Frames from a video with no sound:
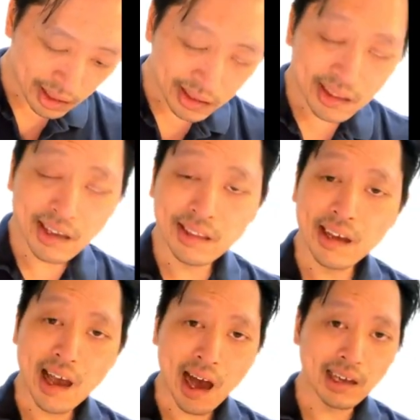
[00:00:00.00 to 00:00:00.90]
that
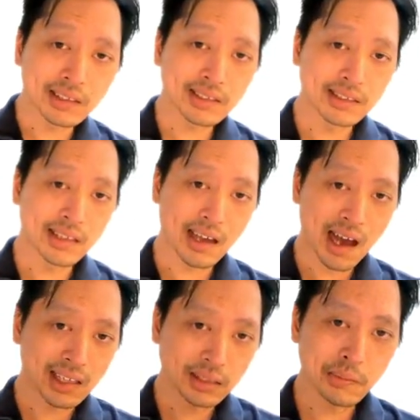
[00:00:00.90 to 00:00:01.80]
they ask they
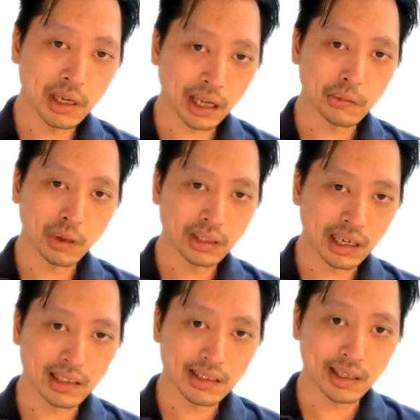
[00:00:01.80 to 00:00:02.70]
ask me like what
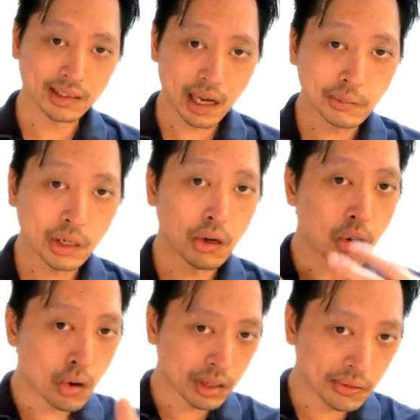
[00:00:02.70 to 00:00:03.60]
kind of test I'm gonna
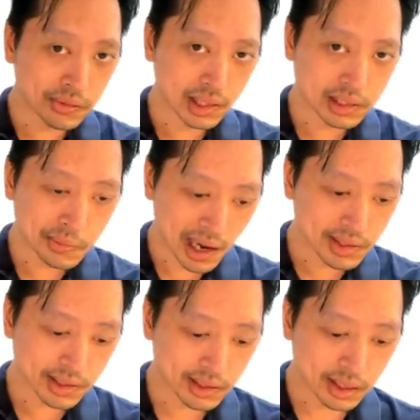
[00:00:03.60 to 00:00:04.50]
order for this
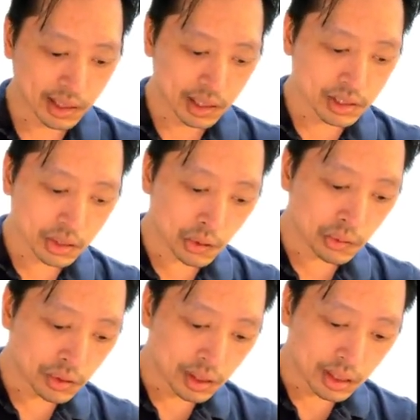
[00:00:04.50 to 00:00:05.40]
patient.
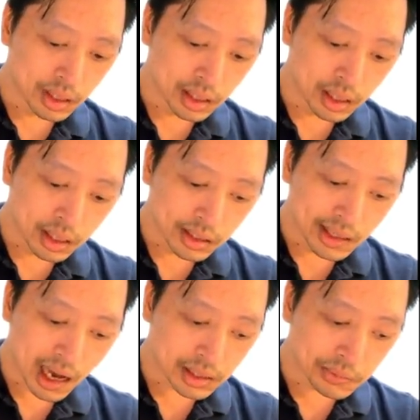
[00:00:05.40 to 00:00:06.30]
So
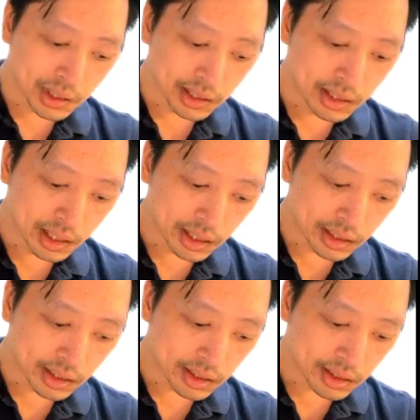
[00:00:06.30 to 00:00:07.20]
they ask me
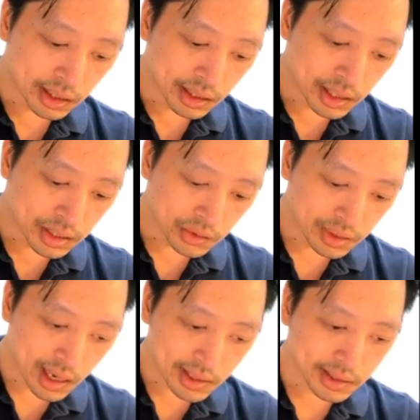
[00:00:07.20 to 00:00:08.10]
the the initial
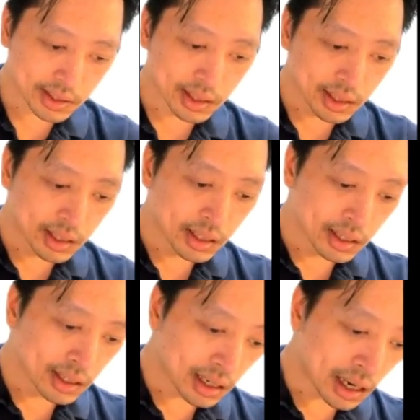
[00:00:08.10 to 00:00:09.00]
test.
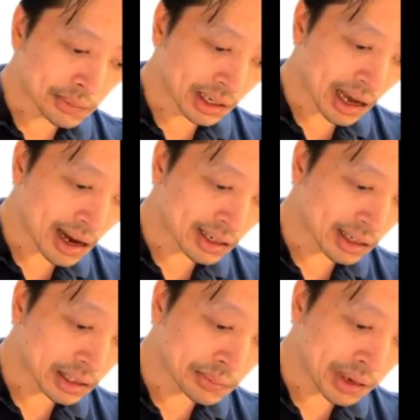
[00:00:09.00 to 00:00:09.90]
I'm gonna
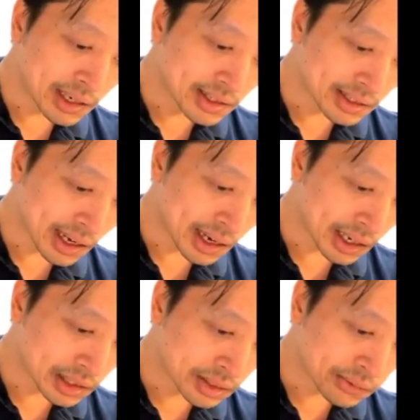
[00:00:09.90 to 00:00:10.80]
highlight the patient's
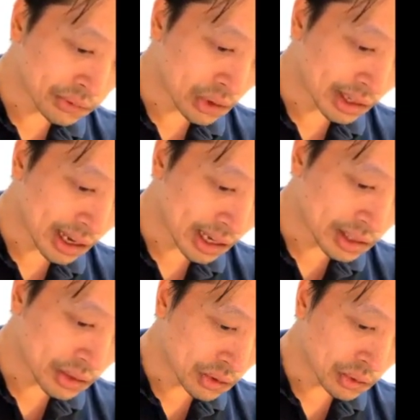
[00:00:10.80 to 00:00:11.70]
age,
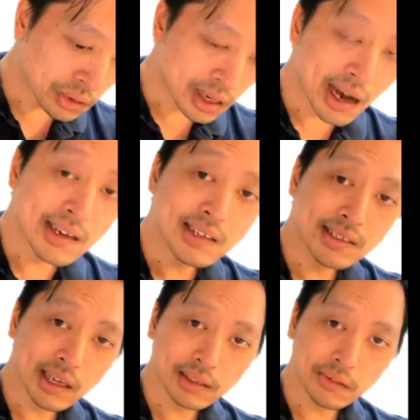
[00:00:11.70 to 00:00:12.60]
48 old, and the
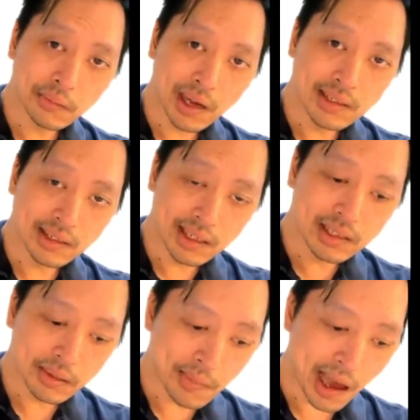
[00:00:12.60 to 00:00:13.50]
second patient.
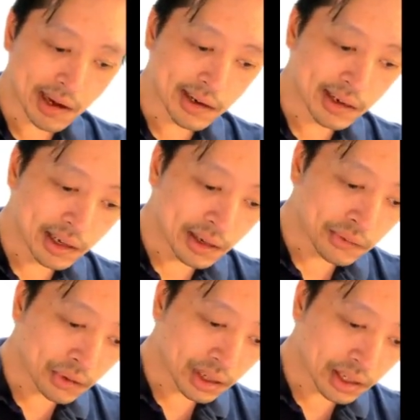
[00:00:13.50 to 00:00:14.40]
He's a man,
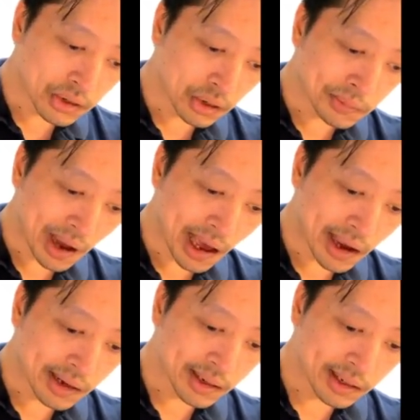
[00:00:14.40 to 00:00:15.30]
48 year old
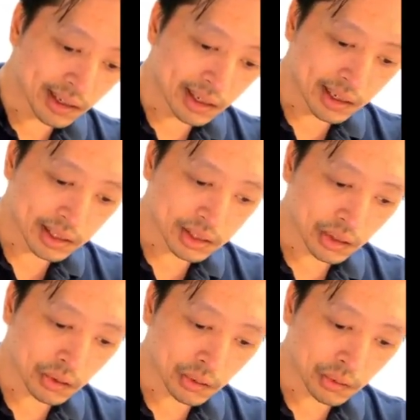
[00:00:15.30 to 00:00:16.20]
man.
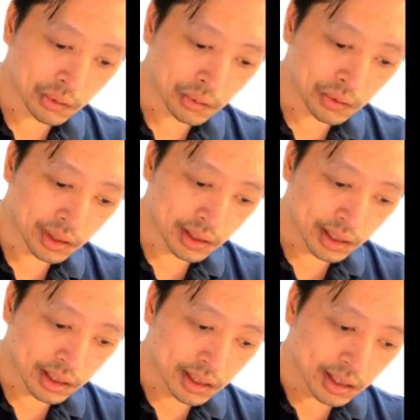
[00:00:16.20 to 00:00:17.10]
So
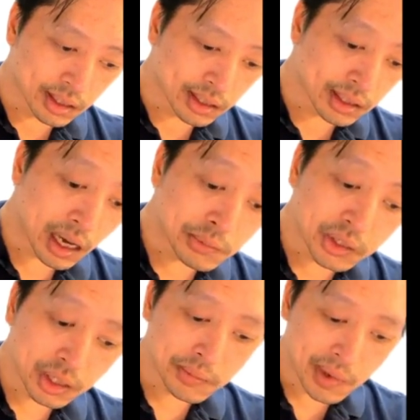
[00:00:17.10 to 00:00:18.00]
come
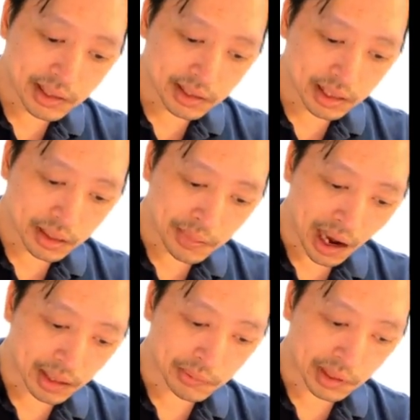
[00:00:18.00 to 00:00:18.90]
to the emergency
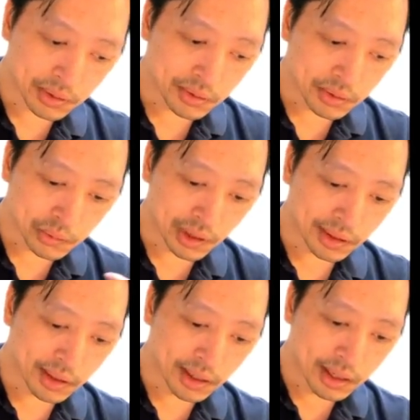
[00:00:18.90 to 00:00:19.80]
department
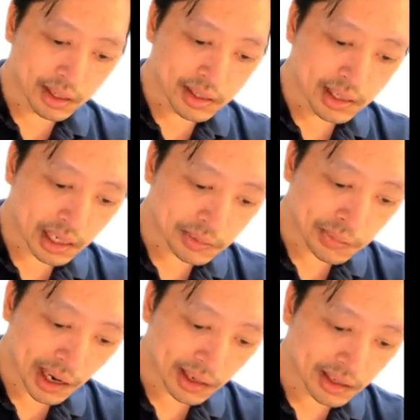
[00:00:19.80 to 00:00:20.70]
with chest
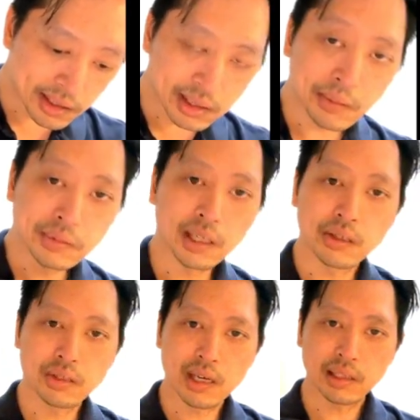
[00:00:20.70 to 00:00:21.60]
pain,
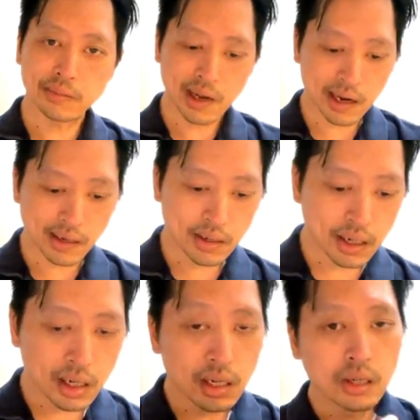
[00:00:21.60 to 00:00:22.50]
substernal chest pain
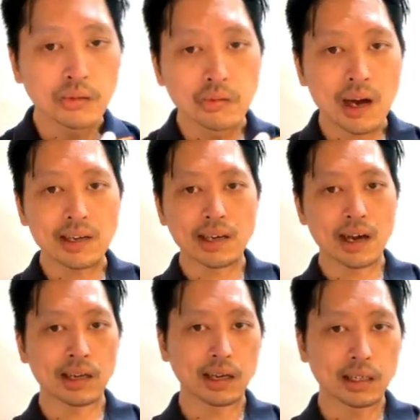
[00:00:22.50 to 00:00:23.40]

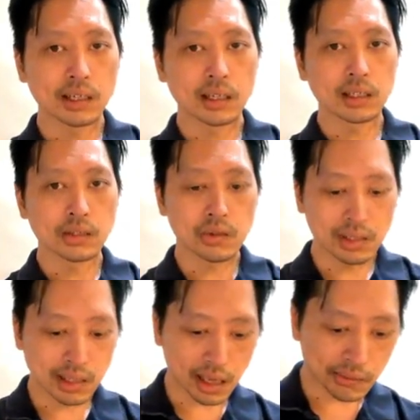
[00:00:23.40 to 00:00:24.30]
radiating to
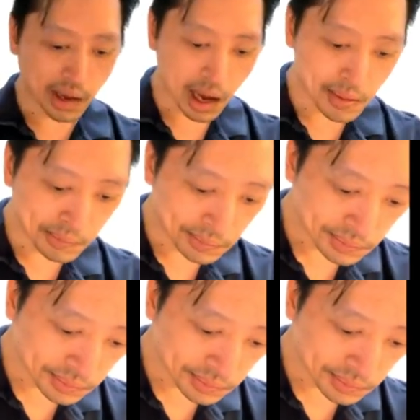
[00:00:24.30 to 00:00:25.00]
his left arm.